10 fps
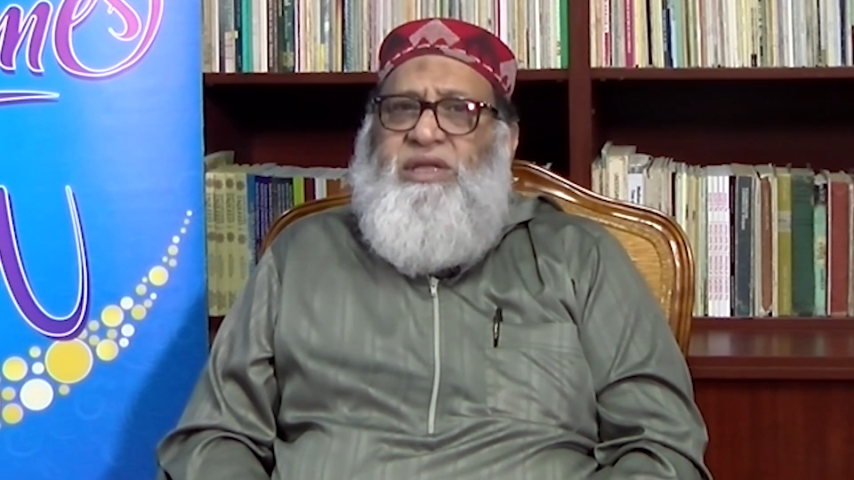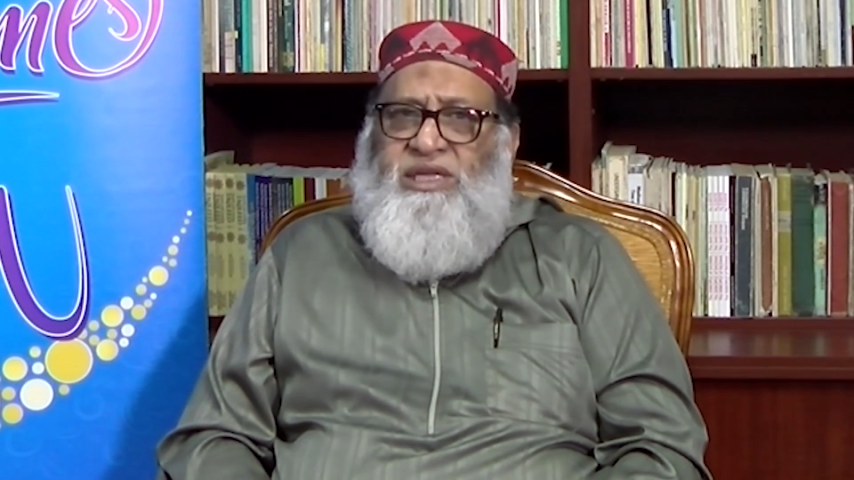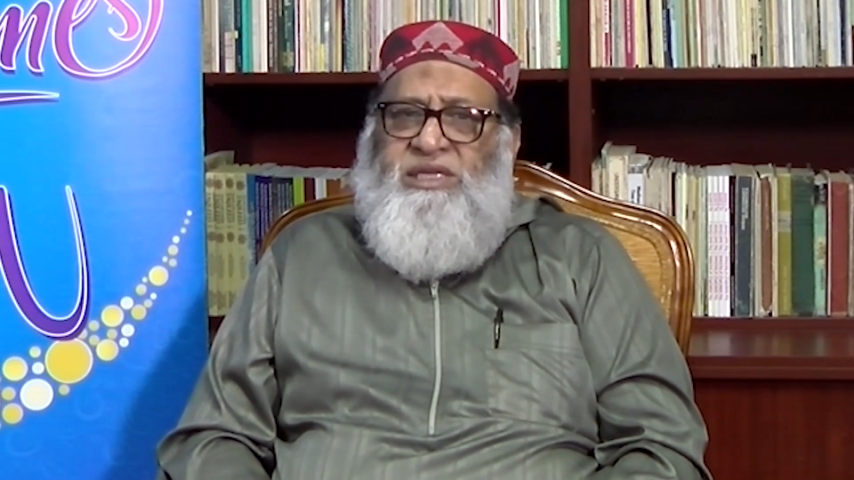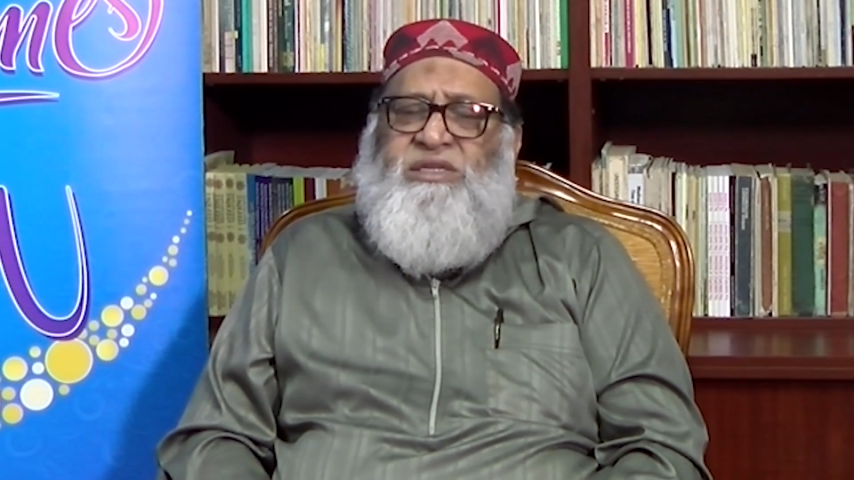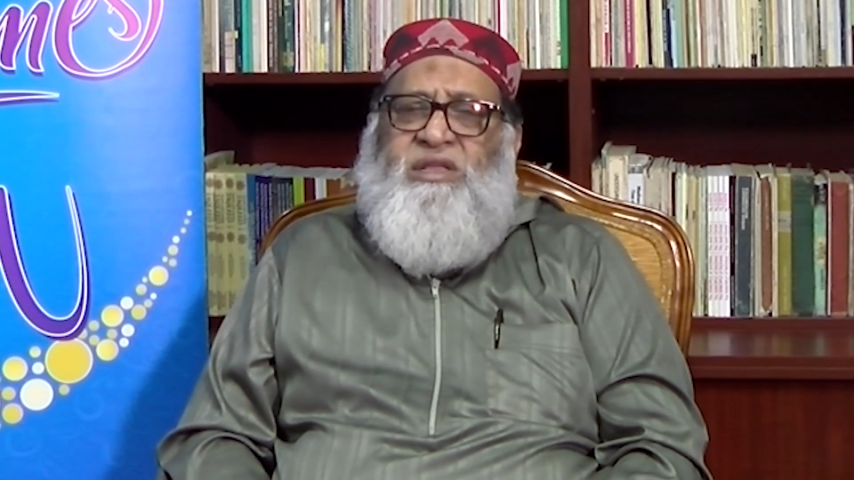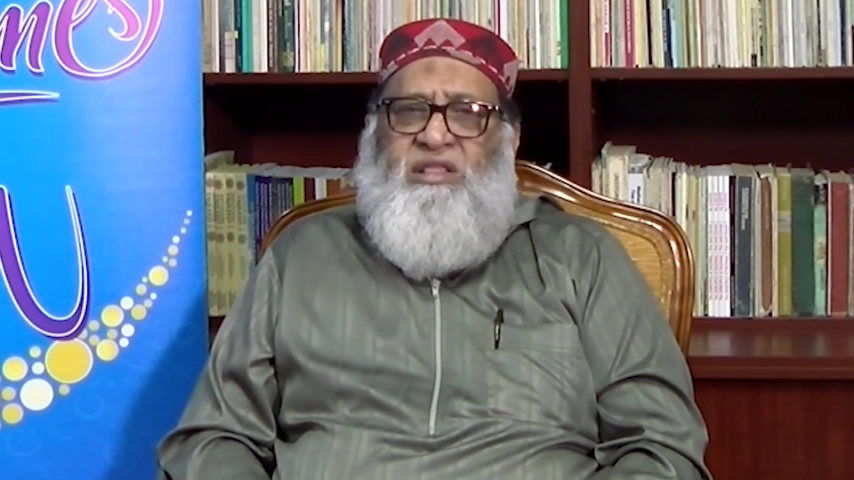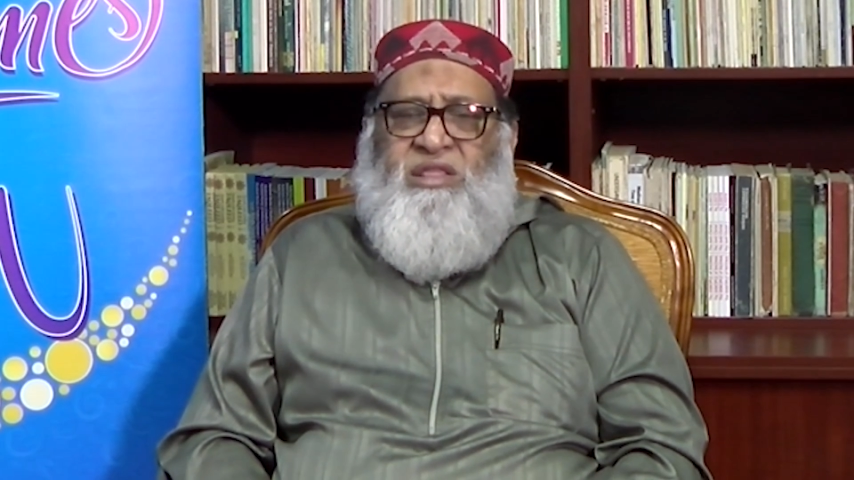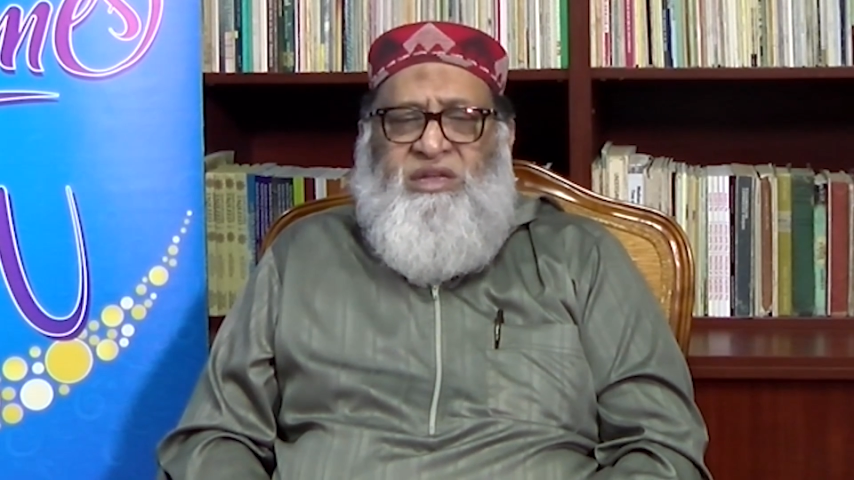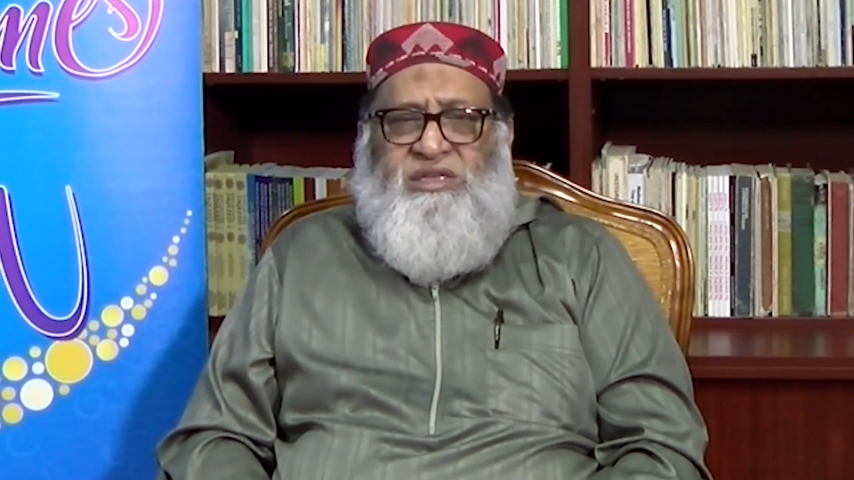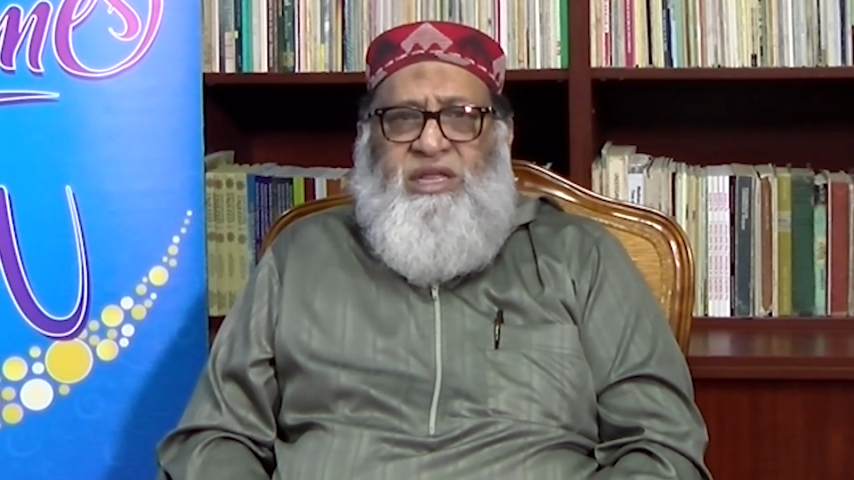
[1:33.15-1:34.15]
is
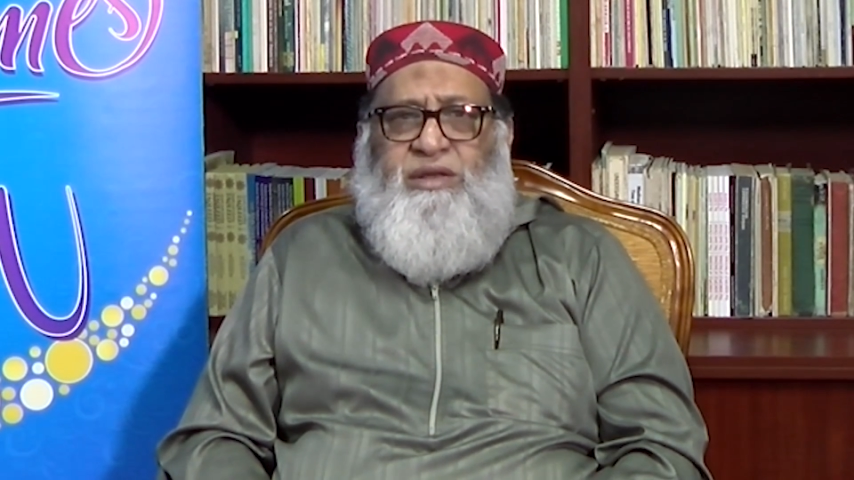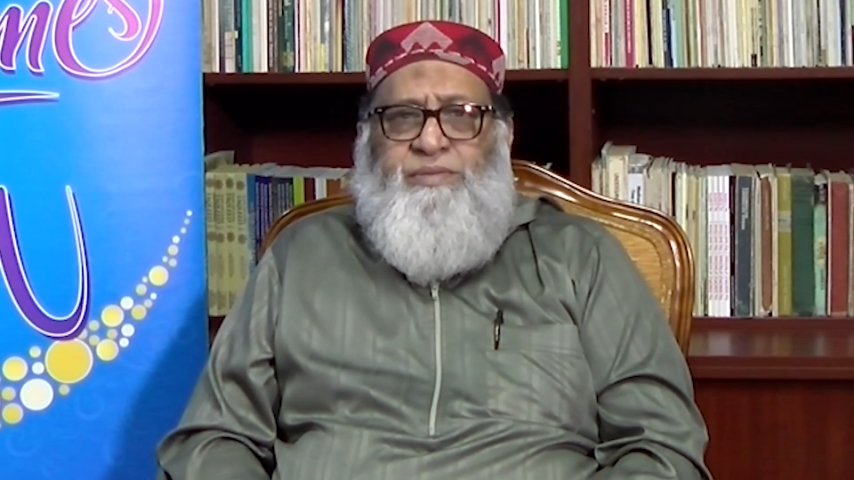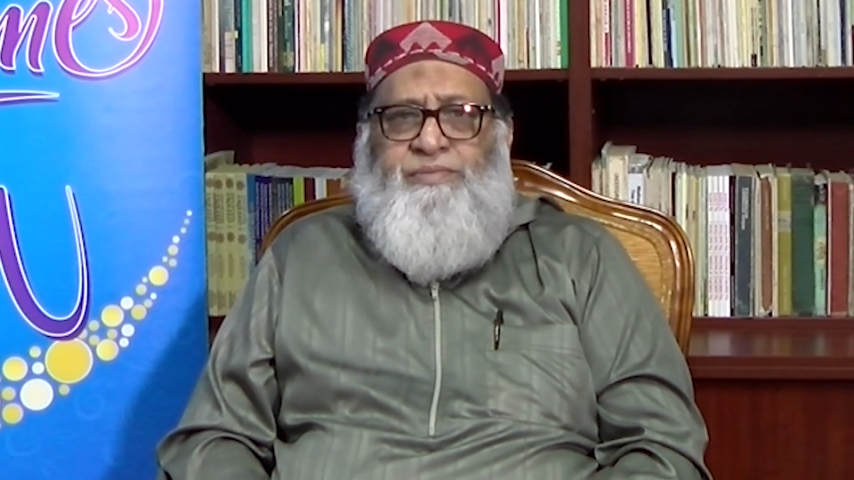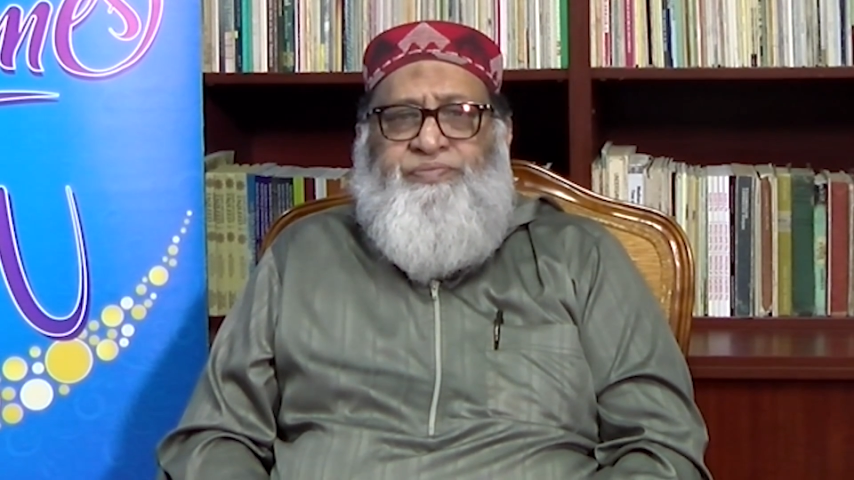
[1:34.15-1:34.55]
13.